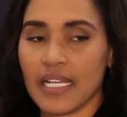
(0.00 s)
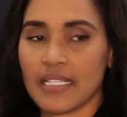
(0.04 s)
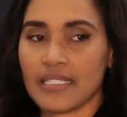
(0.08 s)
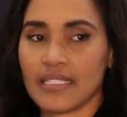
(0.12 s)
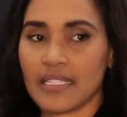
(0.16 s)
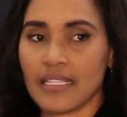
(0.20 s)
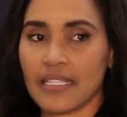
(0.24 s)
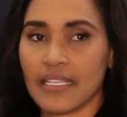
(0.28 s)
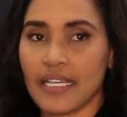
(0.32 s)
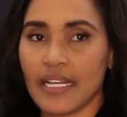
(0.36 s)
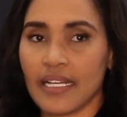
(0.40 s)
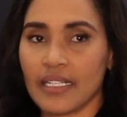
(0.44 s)
as a
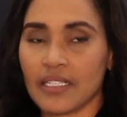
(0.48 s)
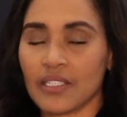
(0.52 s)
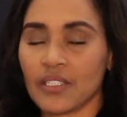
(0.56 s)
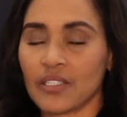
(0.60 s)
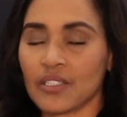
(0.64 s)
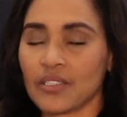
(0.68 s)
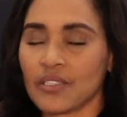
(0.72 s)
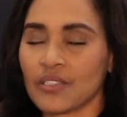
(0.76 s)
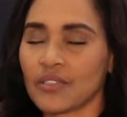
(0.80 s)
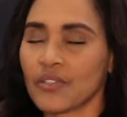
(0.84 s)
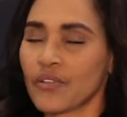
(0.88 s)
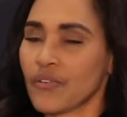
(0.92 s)
young
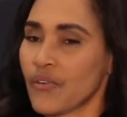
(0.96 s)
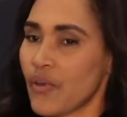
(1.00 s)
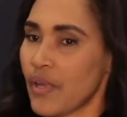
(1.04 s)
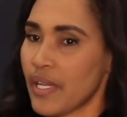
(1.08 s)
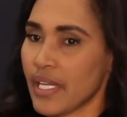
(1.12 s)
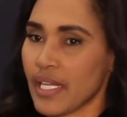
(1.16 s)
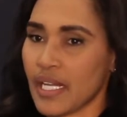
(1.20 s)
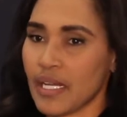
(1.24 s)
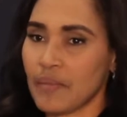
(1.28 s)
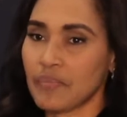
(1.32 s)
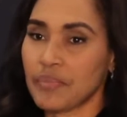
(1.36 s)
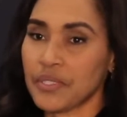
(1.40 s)
girl
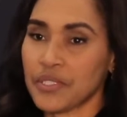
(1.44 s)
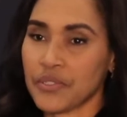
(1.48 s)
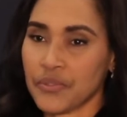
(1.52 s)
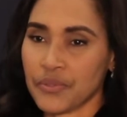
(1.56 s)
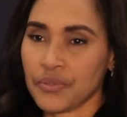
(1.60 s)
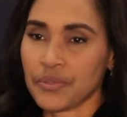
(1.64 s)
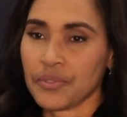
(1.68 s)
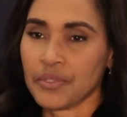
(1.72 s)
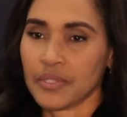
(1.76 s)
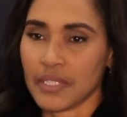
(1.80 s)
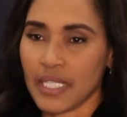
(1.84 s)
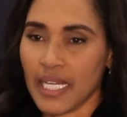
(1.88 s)
growing up in
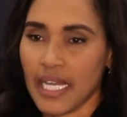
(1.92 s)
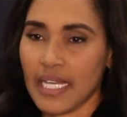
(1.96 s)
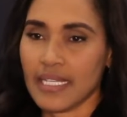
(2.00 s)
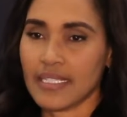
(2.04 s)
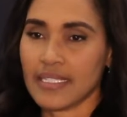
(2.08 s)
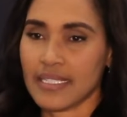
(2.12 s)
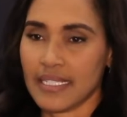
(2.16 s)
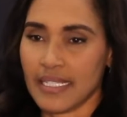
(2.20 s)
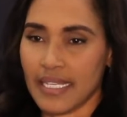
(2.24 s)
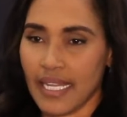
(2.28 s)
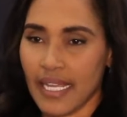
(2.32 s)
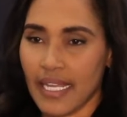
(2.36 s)
rural
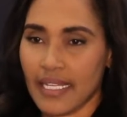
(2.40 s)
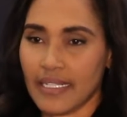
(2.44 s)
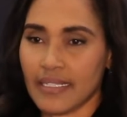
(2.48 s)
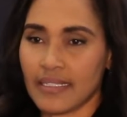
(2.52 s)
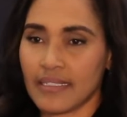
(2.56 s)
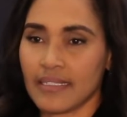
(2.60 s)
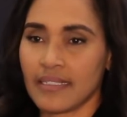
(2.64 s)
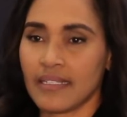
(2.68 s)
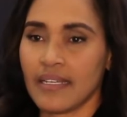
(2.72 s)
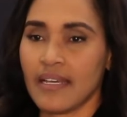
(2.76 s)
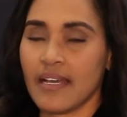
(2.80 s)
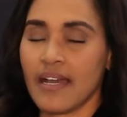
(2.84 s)

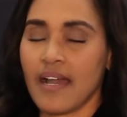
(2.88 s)
KZN,